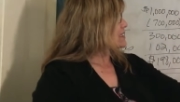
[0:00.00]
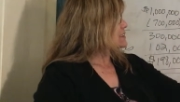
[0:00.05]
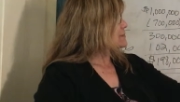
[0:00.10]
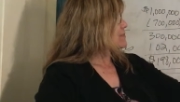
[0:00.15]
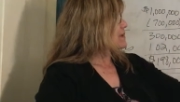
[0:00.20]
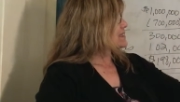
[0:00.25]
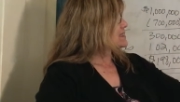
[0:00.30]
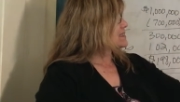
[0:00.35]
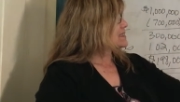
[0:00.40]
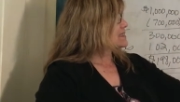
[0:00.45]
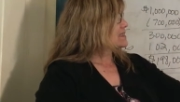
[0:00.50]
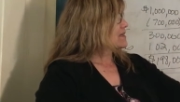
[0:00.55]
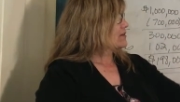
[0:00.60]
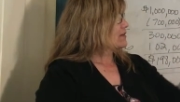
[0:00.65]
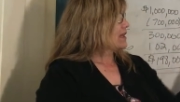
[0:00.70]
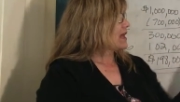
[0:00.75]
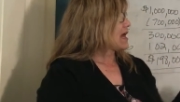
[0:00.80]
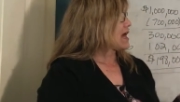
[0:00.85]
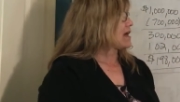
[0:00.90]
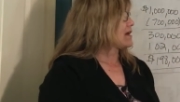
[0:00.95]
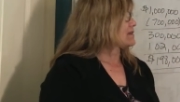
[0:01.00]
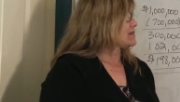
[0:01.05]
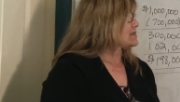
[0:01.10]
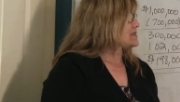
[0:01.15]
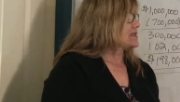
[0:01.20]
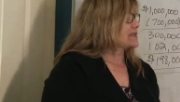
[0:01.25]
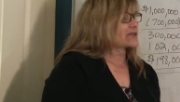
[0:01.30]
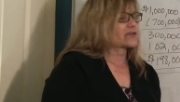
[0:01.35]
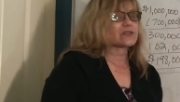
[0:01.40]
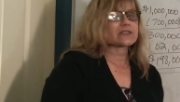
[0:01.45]
expenses are
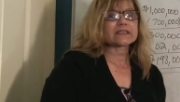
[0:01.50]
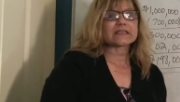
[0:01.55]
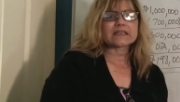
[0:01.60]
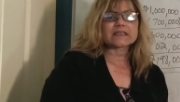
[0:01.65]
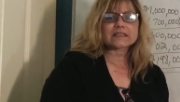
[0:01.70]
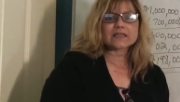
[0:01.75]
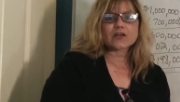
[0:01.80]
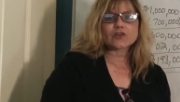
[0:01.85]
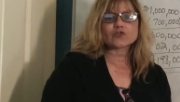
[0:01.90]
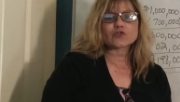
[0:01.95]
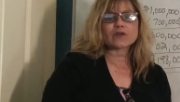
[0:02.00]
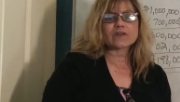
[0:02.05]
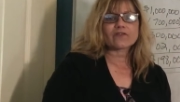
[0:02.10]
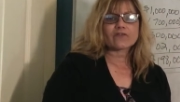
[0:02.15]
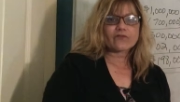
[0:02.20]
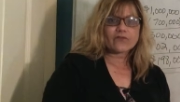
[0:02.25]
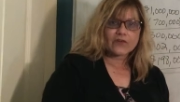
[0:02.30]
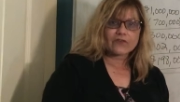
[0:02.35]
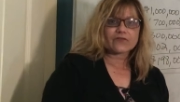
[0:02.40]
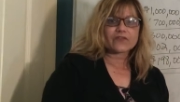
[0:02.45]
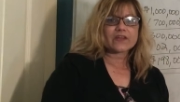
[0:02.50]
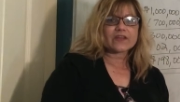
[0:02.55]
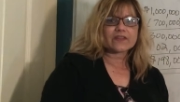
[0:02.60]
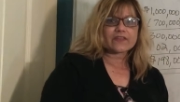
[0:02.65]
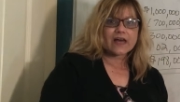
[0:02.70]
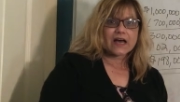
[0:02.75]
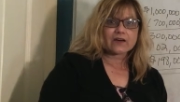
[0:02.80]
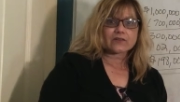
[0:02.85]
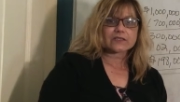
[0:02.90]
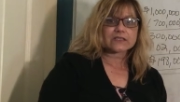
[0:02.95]
less. They're
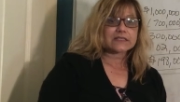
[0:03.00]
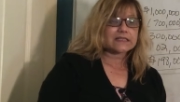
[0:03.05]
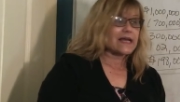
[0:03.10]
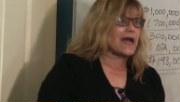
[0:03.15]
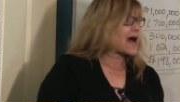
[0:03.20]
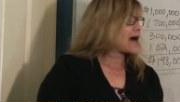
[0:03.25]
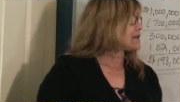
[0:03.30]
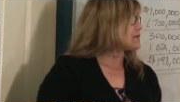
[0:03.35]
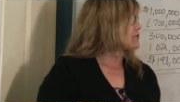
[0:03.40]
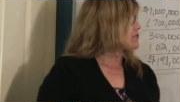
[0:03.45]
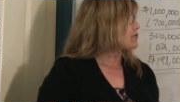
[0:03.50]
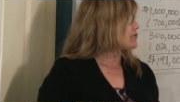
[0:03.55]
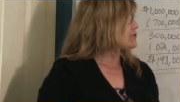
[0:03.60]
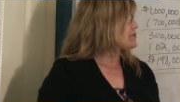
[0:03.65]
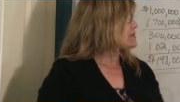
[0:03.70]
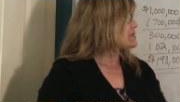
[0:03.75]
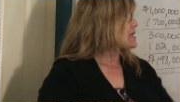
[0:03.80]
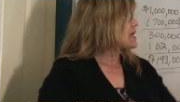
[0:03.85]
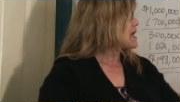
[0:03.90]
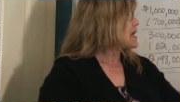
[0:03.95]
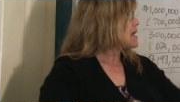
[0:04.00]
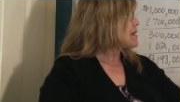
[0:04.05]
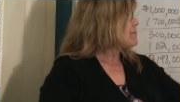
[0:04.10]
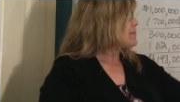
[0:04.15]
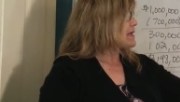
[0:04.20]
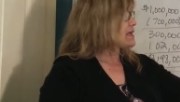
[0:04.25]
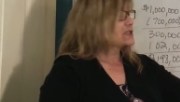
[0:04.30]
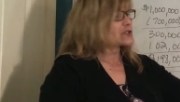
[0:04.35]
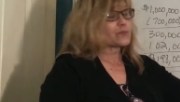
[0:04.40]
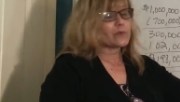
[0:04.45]
$650,000
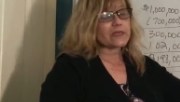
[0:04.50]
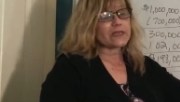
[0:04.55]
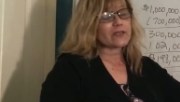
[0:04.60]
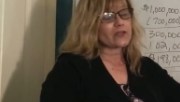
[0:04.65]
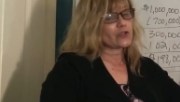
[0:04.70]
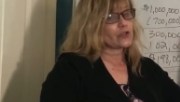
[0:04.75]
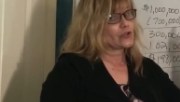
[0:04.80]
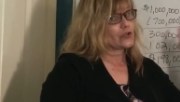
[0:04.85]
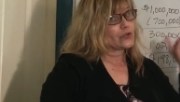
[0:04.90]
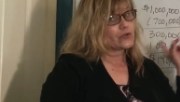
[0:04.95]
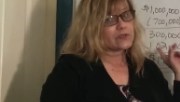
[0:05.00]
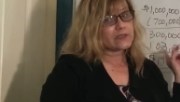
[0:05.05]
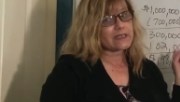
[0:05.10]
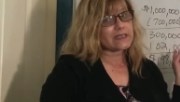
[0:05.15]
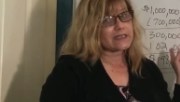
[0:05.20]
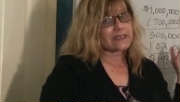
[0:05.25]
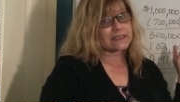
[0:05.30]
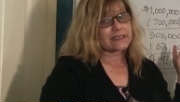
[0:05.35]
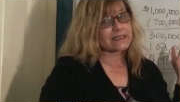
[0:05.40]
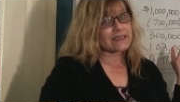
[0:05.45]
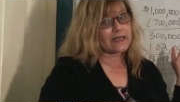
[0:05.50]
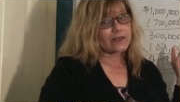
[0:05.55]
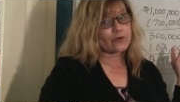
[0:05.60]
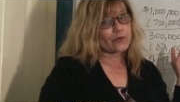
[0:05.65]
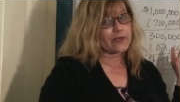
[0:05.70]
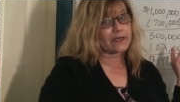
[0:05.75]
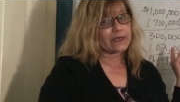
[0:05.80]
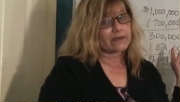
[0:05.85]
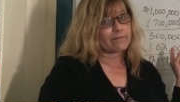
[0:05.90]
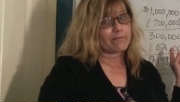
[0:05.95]
because we didn't use the
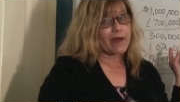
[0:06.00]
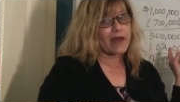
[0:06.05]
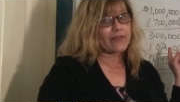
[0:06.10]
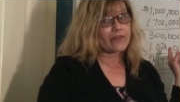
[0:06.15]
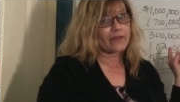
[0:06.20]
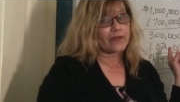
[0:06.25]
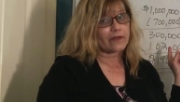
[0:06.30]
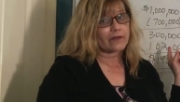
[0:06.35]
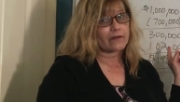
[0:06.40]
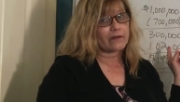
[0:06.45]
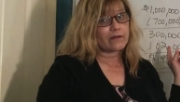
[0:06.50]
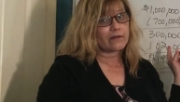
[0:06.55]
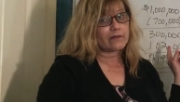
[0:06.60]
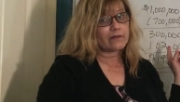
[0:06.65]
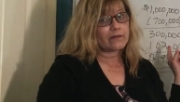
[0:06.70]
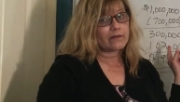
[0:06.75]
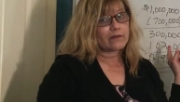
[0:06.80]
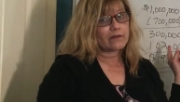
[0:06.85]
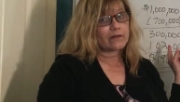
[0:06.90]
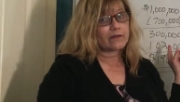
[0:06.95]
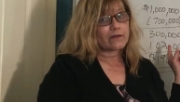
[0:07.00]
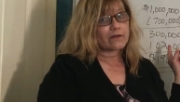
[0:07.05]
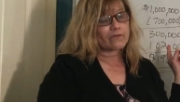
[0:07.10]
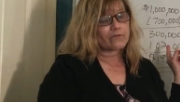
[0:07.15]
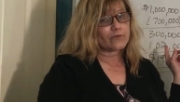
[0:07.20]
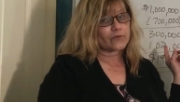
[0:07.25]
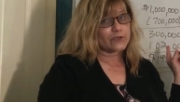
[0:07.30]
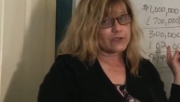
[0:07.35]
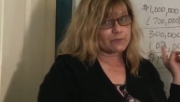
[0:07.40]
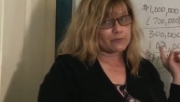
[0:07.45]
accelerated method
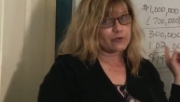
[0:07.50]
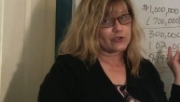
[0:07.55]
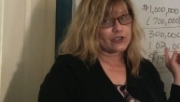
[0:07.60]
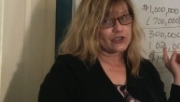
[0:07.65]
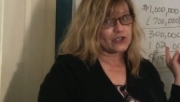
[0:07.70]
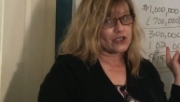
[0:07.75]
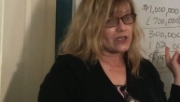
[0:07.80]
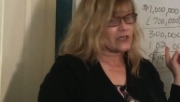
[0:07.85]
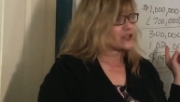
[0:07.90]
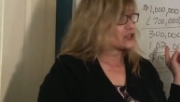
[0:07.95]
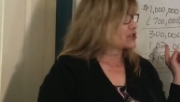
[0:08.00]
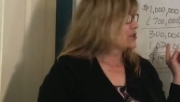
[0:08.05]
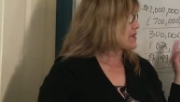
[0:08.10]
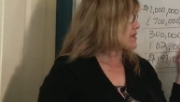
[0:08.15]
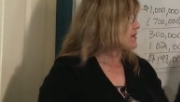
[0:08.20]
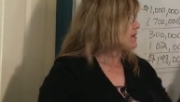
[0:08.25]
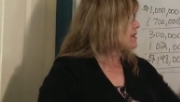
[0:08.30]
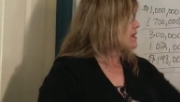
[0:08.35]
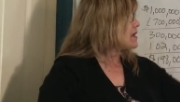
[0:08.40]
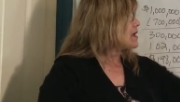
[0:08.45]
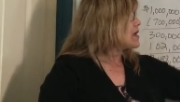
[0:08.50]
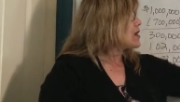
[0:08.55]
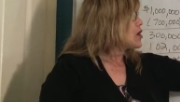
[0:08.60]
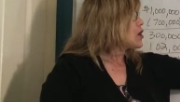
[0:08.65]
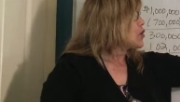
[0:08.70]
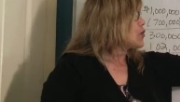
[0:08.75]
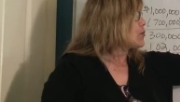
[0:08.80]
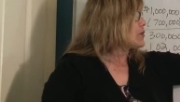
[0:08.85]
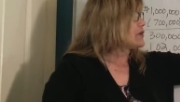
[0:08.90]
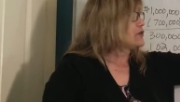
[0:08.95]
for depreciation.
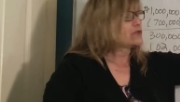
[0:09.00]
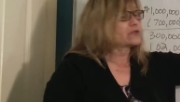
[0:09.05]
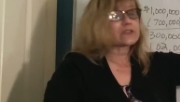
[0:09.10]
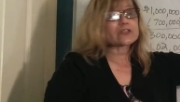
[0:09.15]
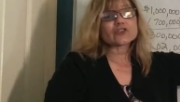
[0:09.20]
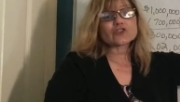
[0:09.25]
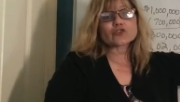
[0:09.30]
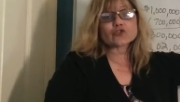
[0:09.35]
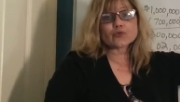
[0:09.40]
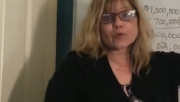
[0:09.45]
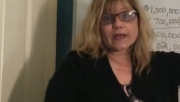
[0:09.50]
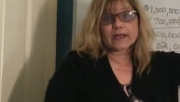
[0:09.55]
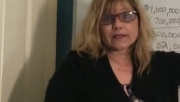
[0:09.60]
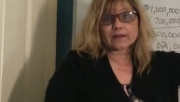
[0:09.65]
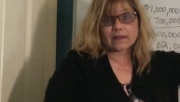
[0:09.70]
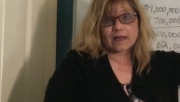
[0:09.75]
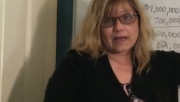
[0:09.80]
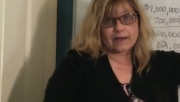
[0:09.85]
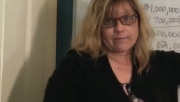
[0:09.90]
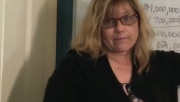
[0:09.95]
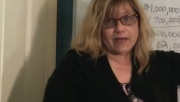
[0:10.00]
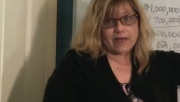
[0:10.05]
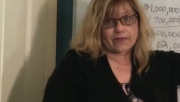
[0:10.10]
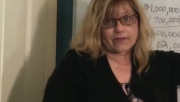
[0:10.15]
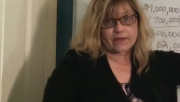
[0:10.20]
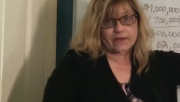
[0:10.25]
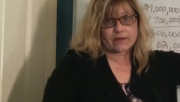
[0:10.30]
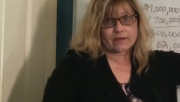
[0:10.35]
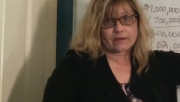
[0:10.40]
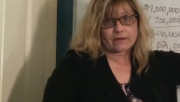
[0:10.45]
We used a straight line
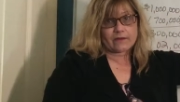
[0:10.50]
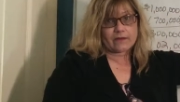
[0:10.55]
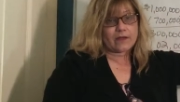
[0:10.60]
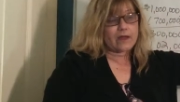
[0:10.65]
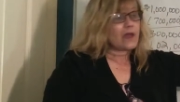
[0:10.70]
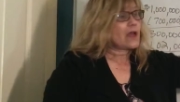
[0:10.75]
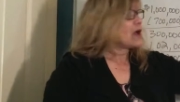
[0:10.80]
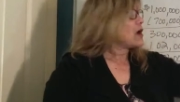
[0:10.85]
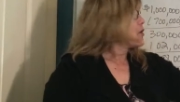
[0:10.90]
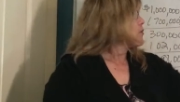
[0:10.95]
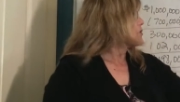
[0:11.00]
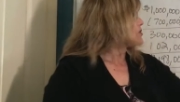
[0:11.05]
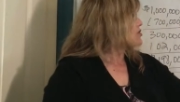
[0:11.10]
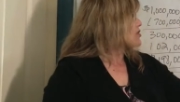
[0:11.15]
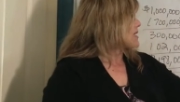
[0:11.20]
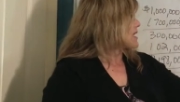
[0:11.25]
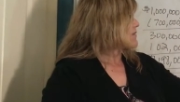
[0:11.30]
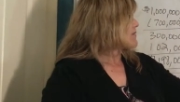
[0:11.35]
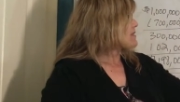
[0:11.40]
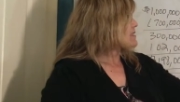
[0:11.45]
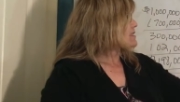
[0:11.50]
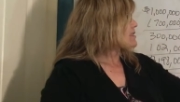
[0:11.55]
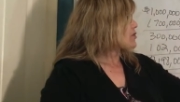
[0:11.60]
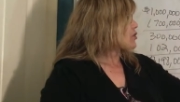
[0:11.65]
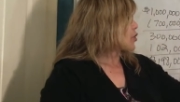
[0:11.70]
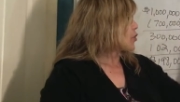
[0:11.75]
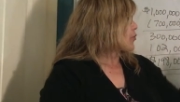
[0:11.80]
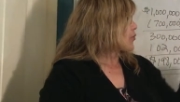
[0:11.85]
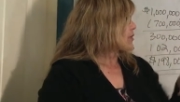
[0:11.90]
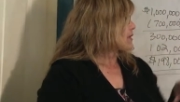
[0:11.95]
method, which gave us
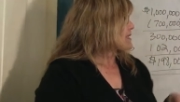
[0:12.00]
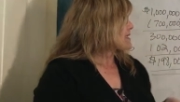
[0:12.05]
lower